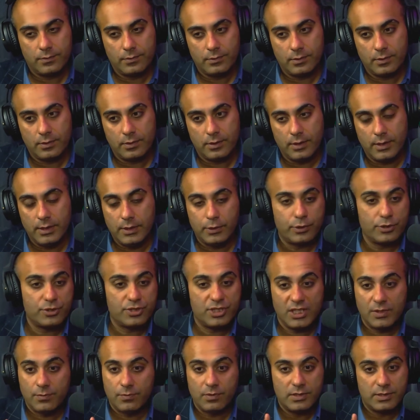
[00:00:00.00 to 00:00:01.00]
he or she
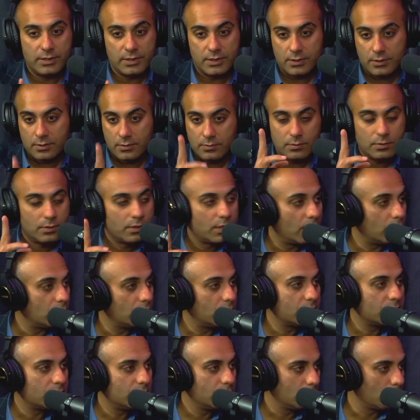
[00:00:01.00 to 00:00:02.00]
will just cut this
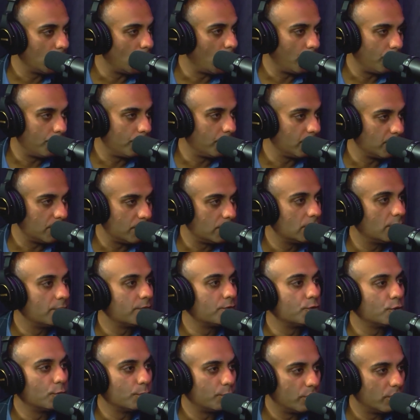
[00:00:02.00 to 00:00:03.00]
thing off. It serves
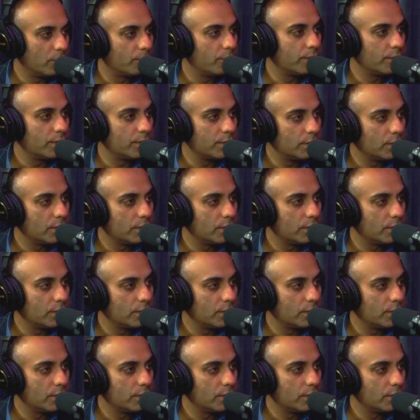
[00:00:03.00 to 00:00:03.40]
no purpose.